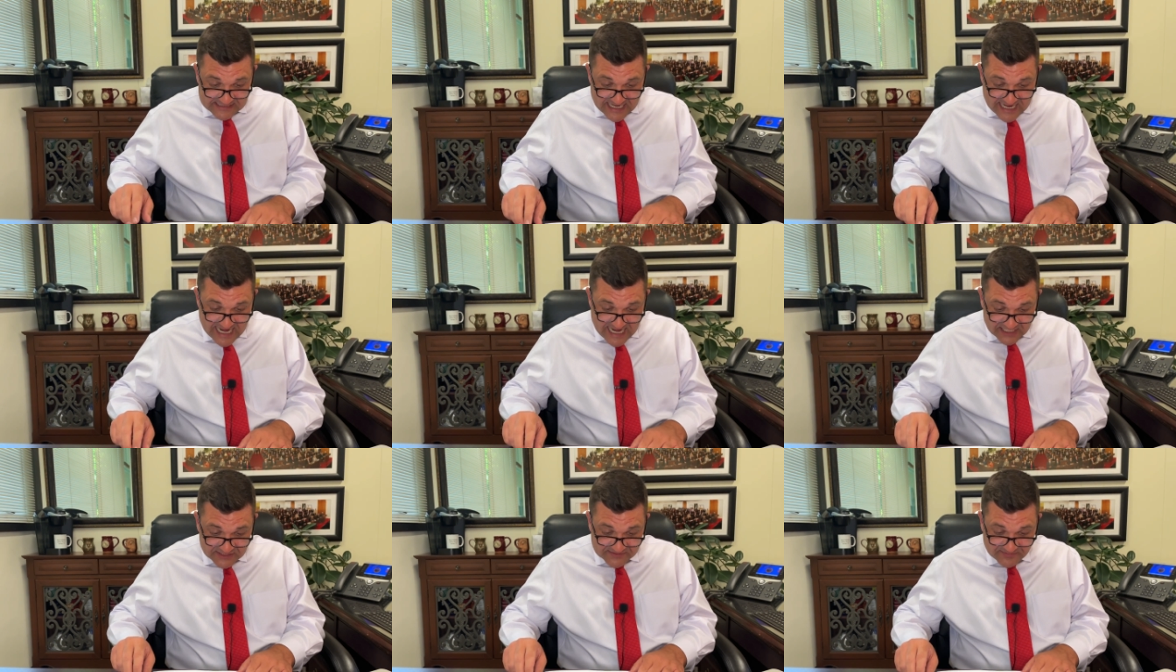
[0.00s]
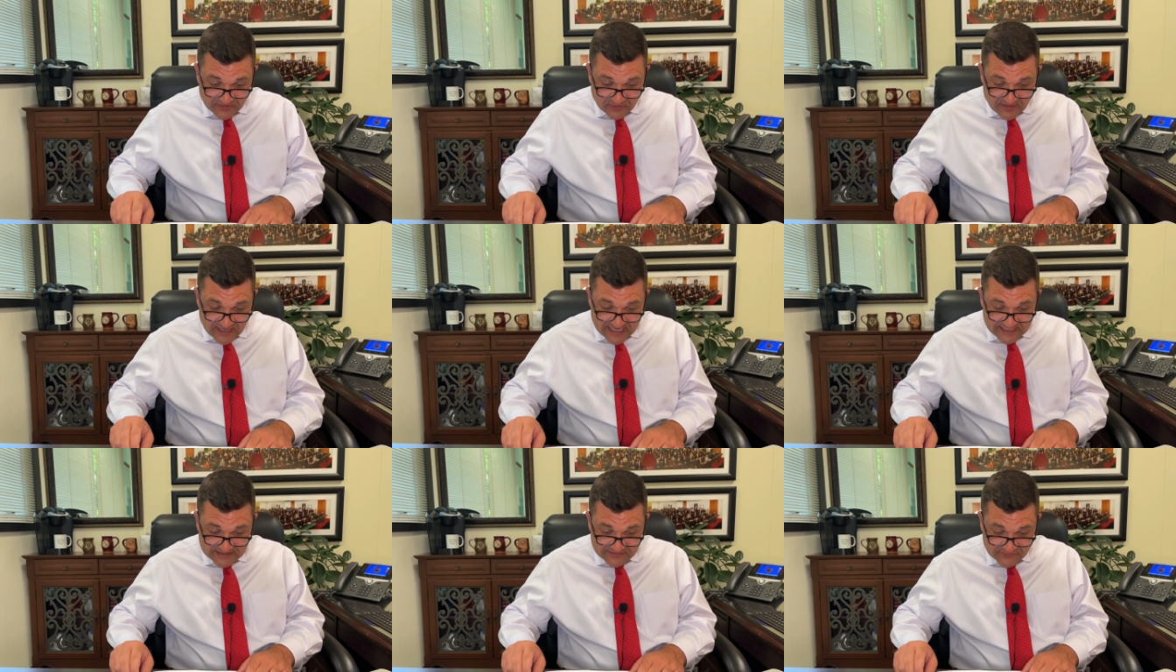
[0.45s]
House
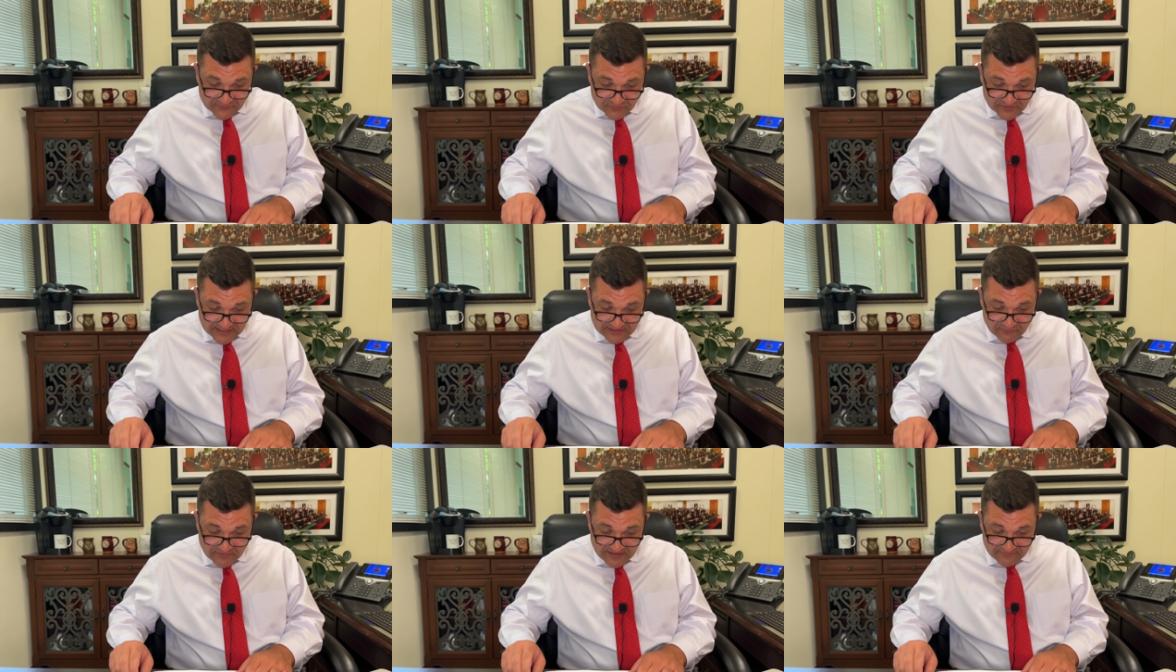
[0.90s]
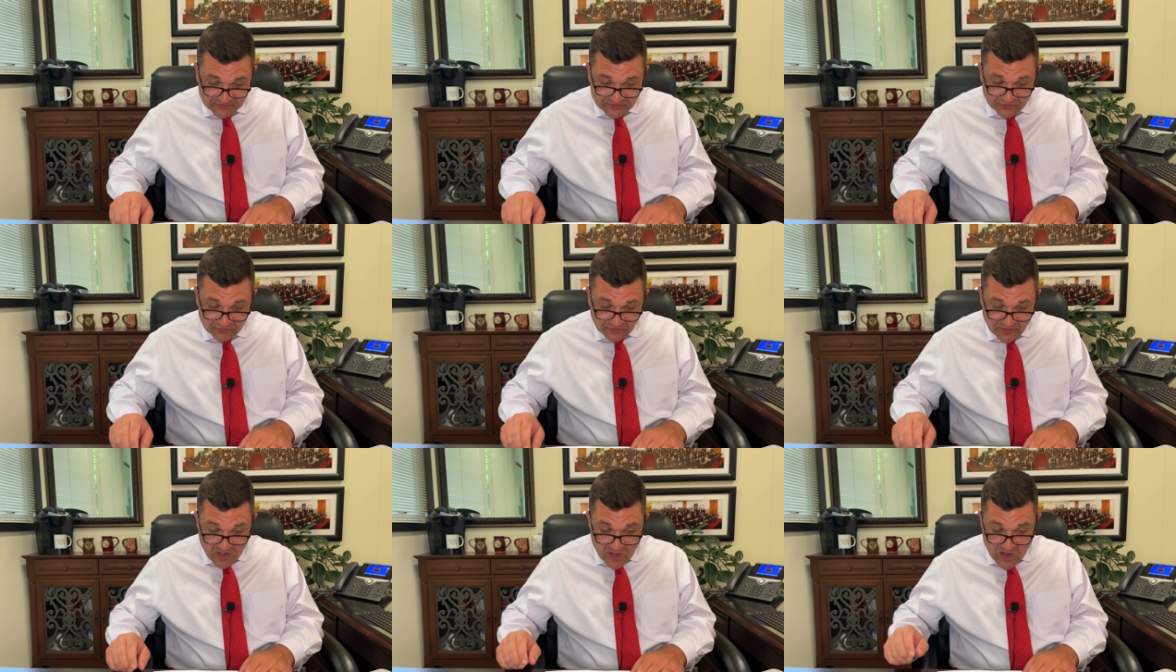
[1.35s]
Bill 83,
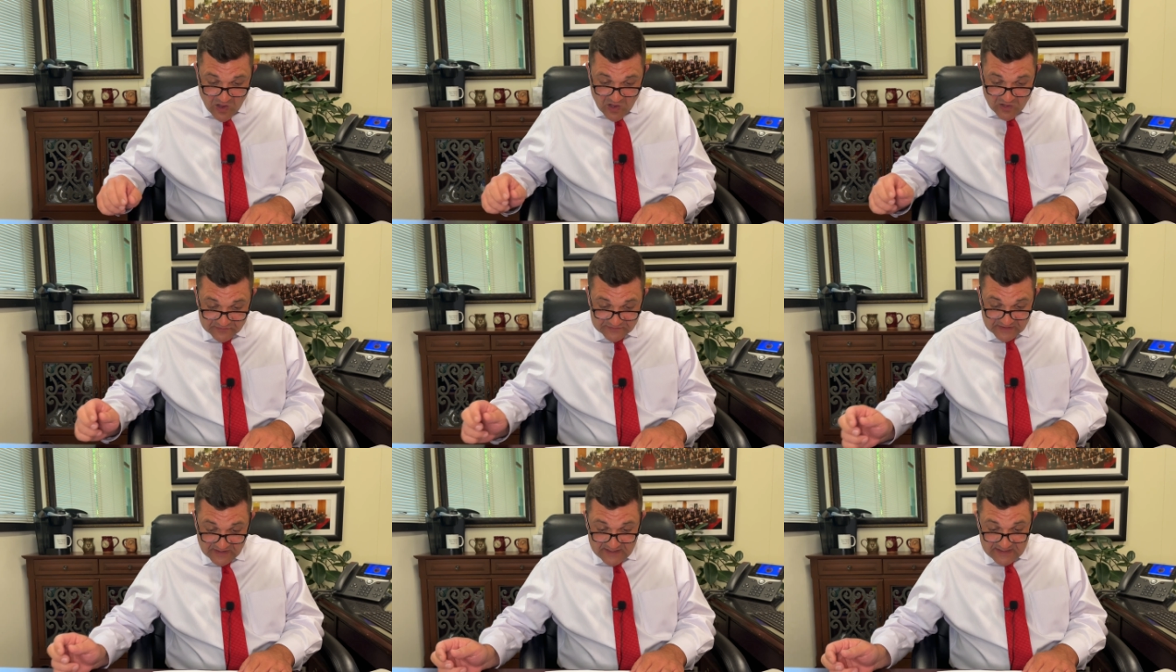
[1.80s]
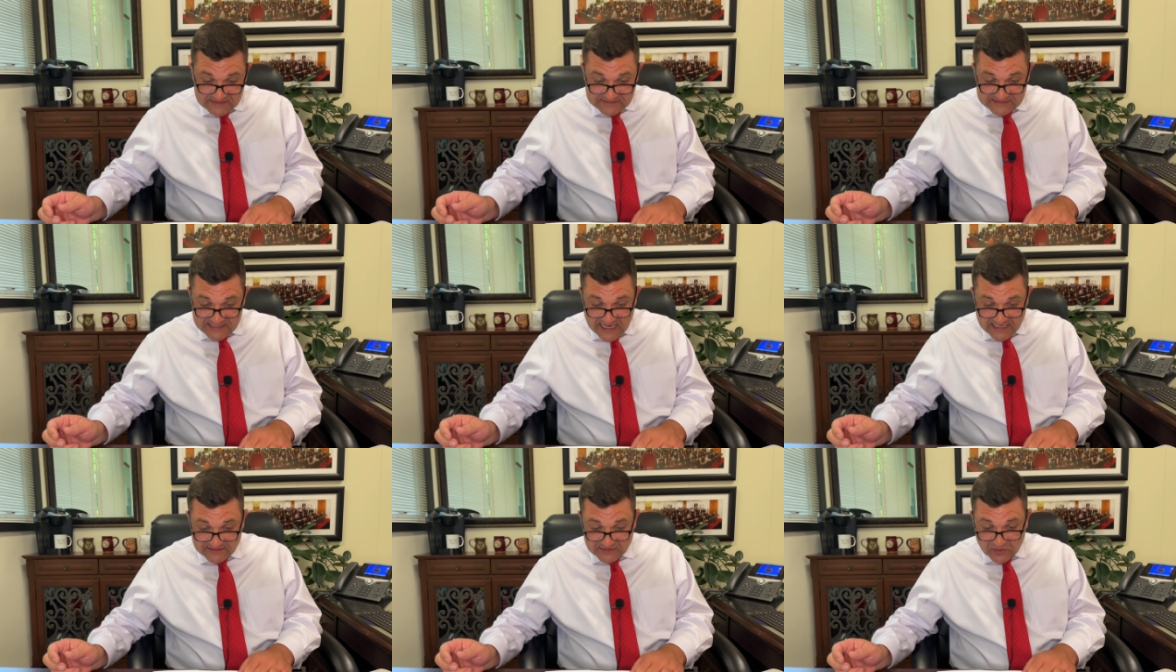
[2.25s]
Revenue Laws,
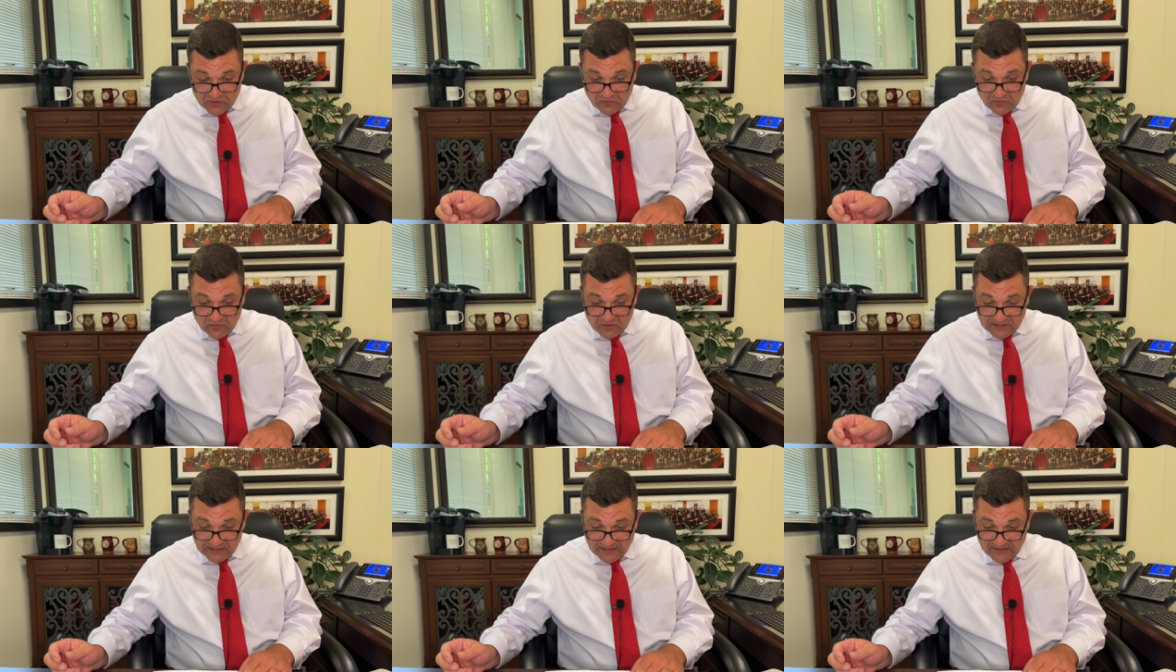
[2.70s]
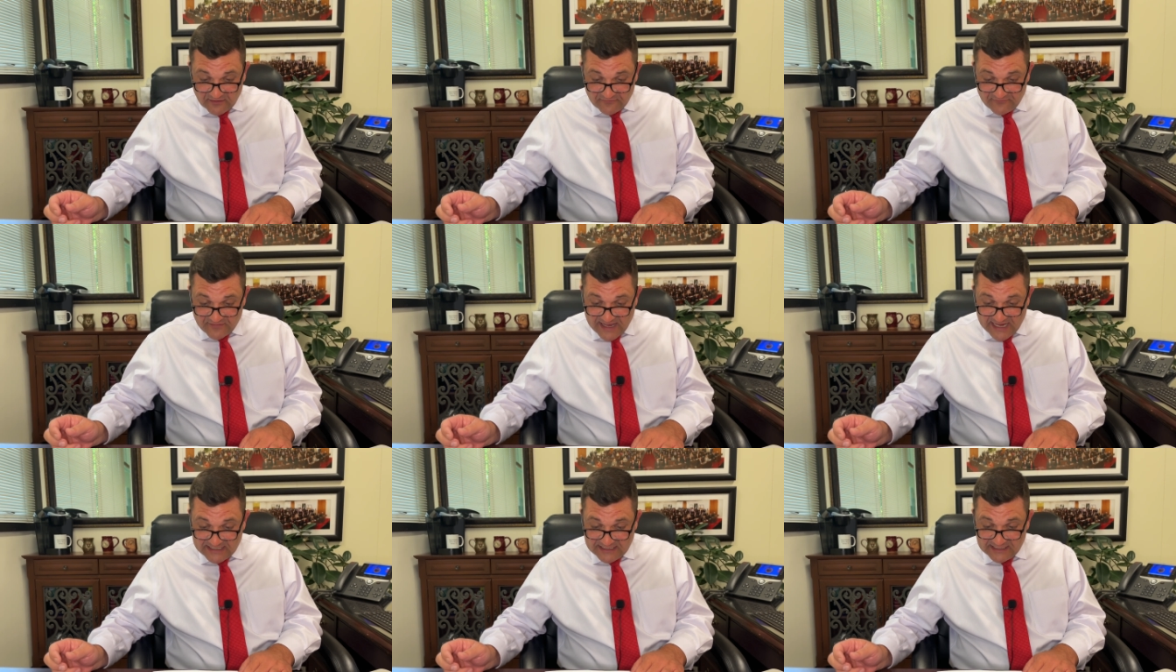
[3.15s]
Technical,
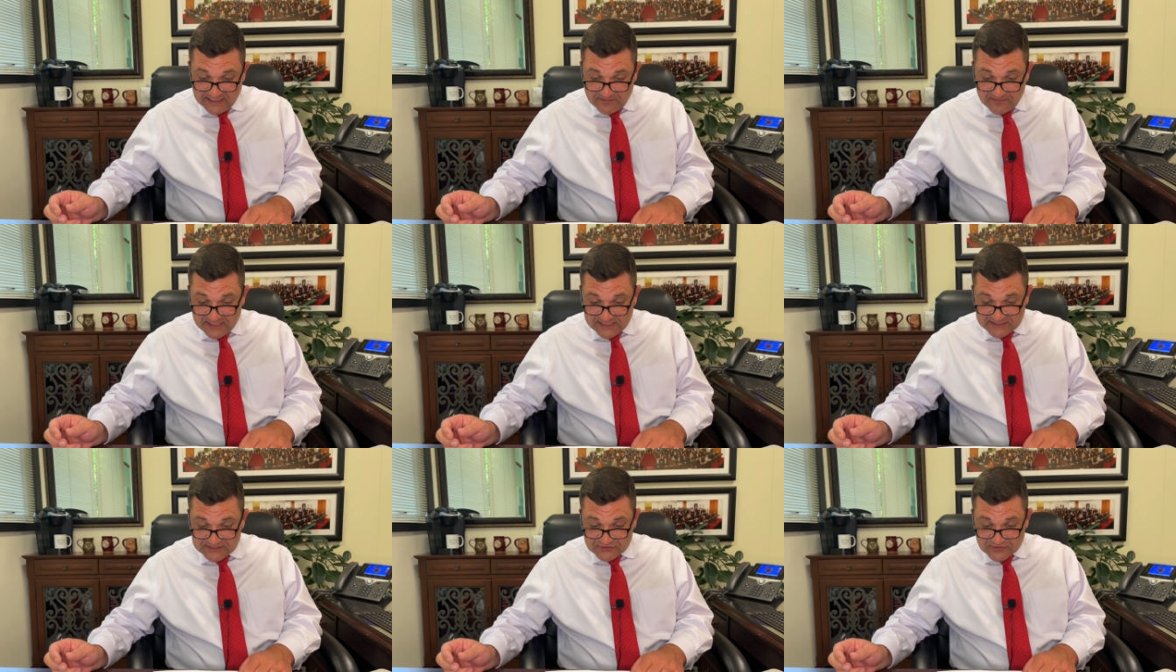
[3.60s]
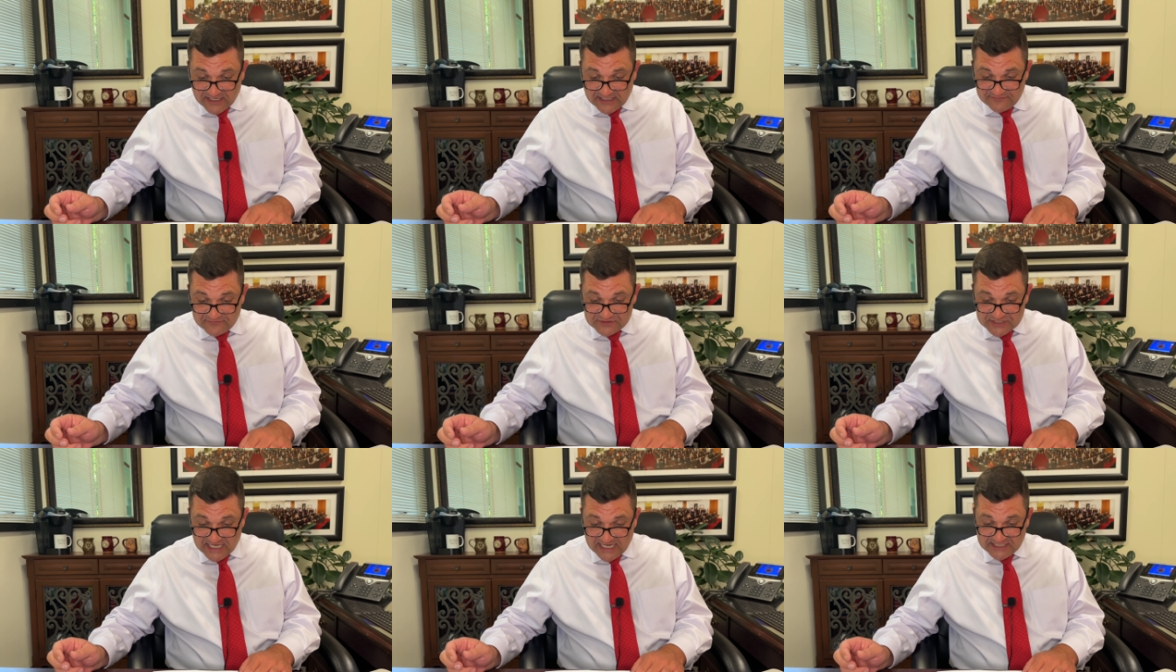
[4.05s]
Clarifying, and
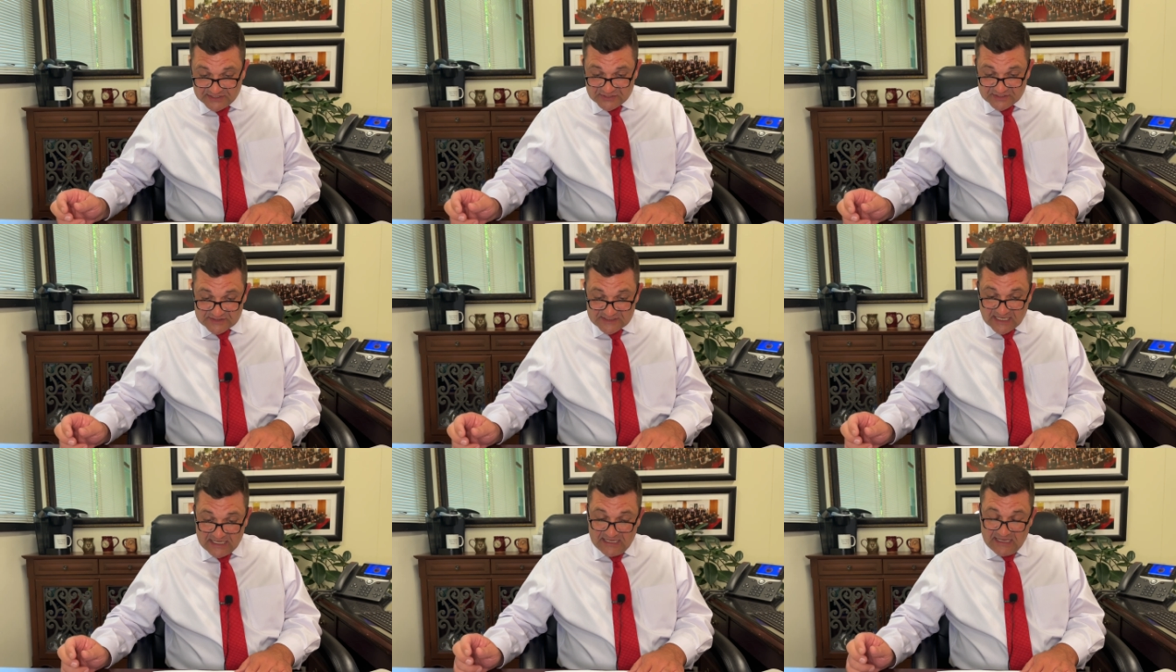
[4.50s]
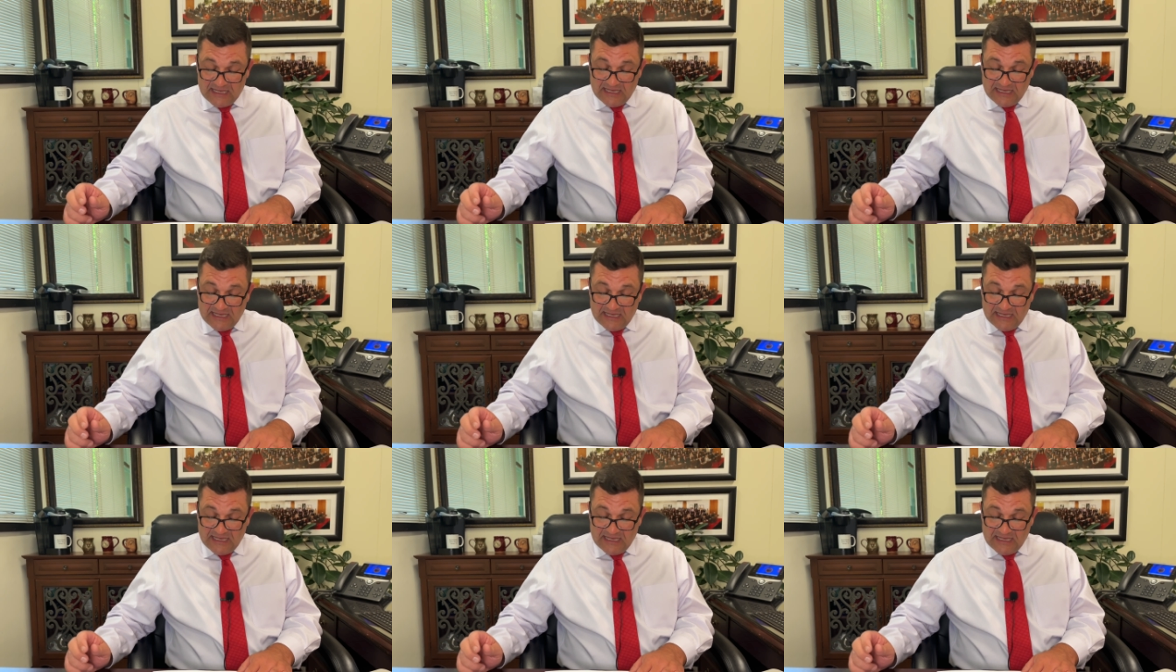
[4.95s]
Administrative Changes.